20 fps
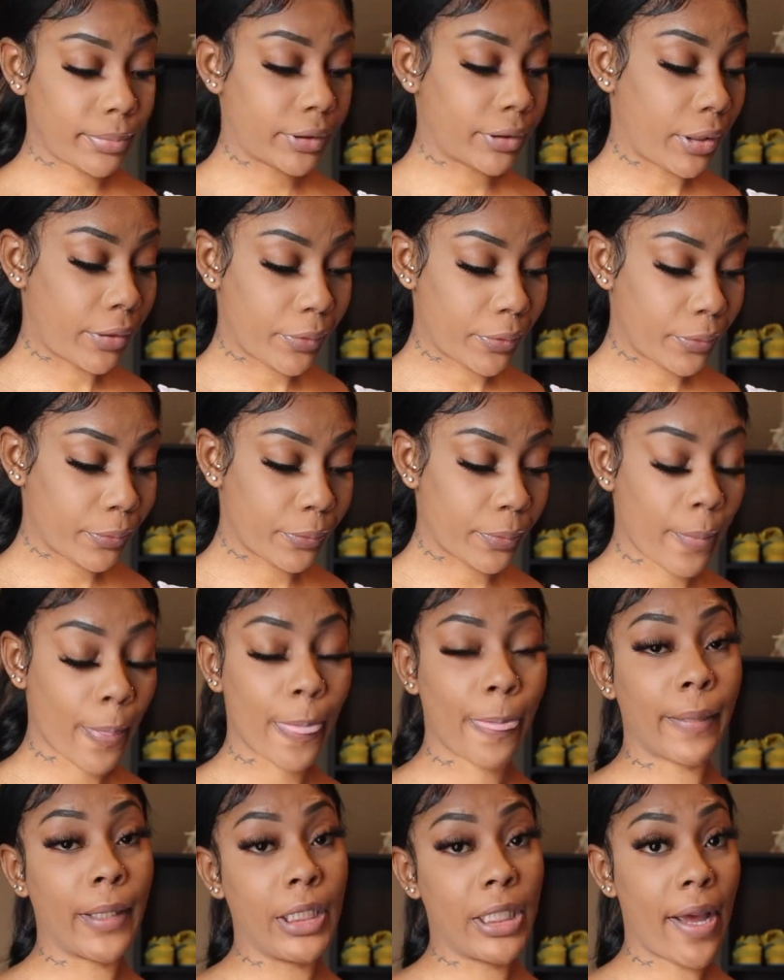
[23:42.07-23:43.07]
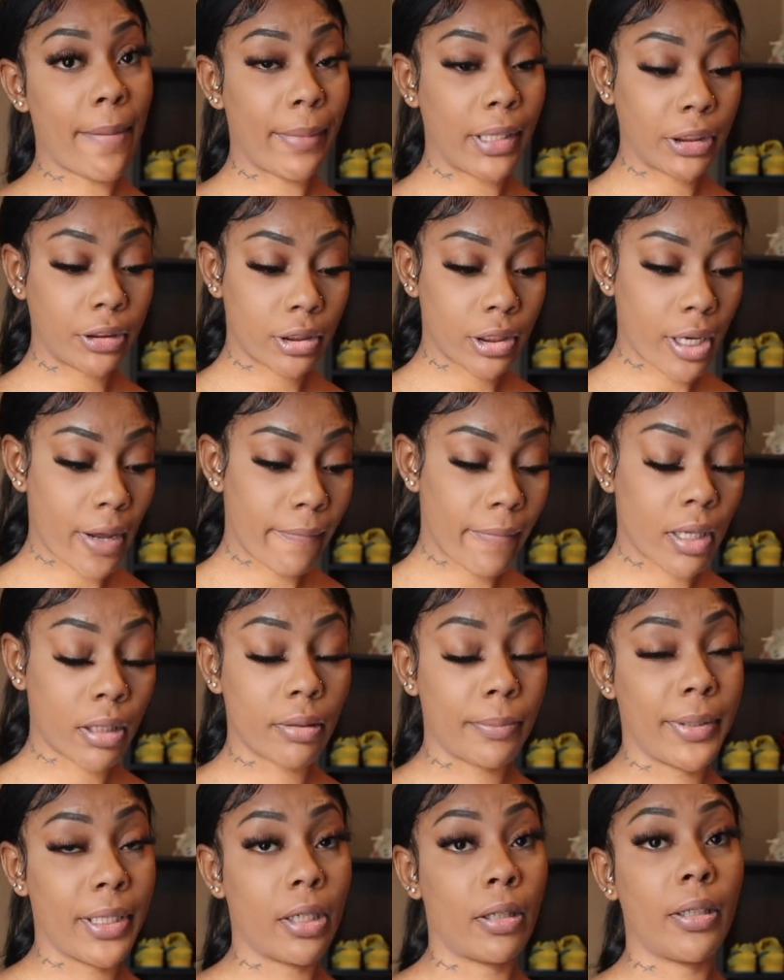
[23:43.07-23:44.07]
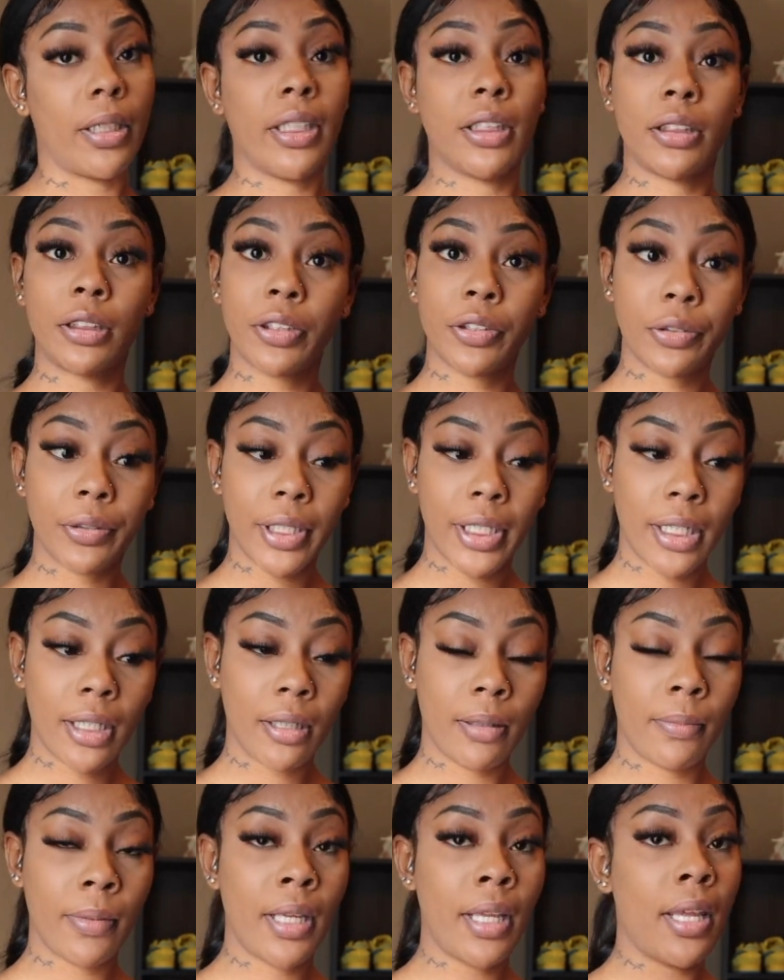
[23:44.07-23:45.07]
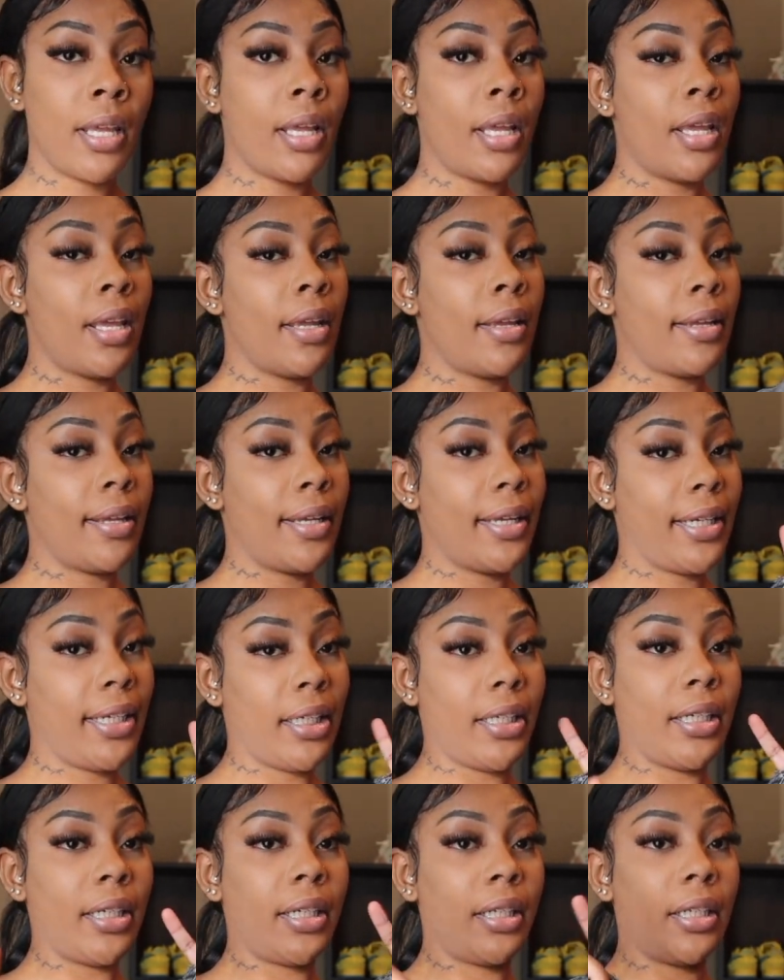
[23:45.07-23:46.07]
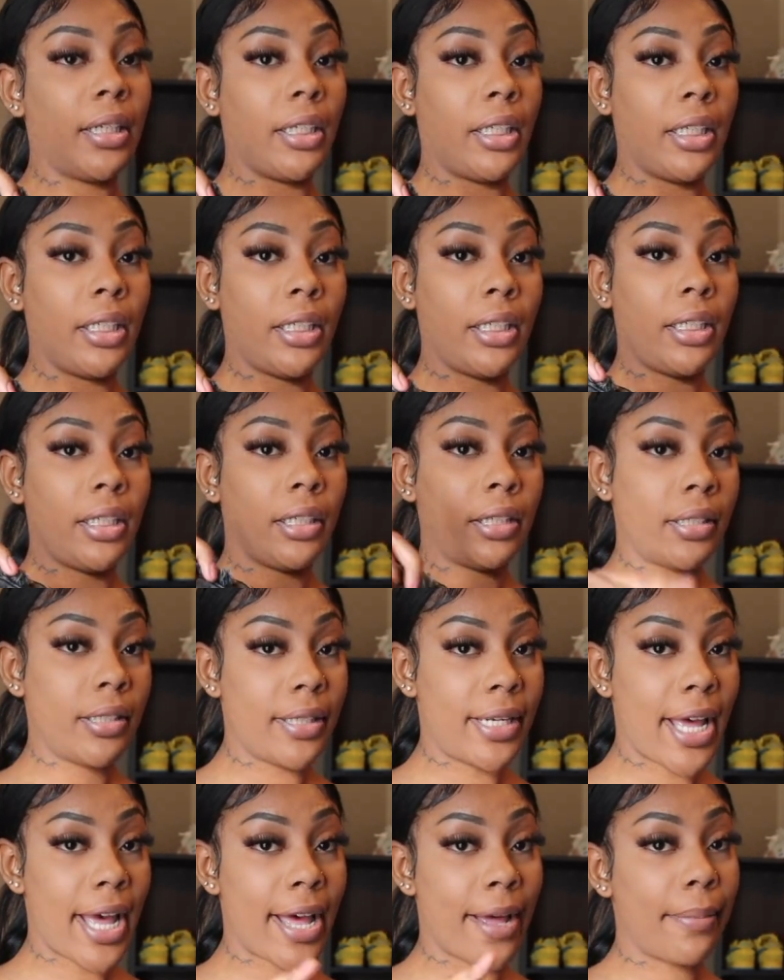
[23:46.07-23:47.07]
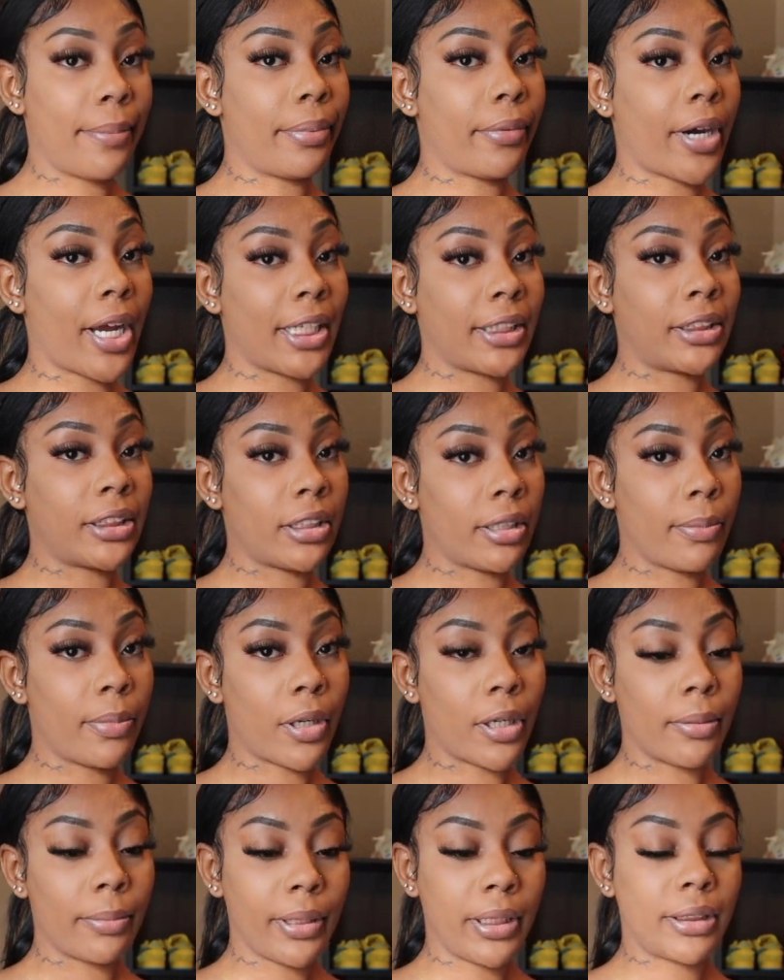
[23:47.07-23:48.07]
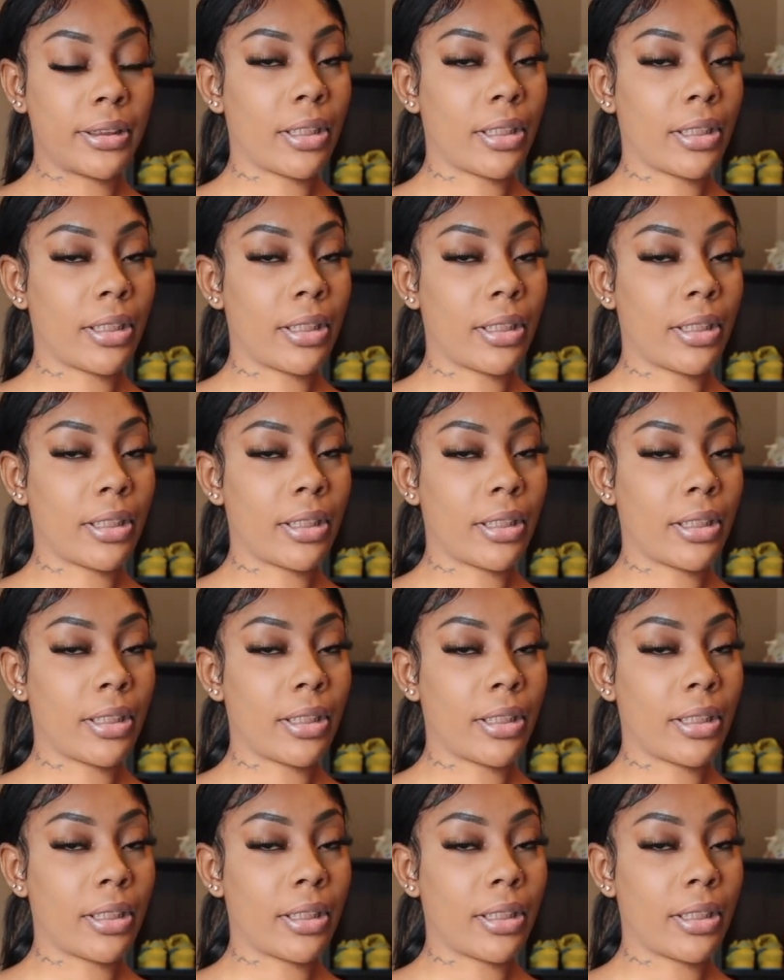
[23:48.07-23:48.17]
So y'all make sure y'all follow me on Instagram ne dot Braska Barbie.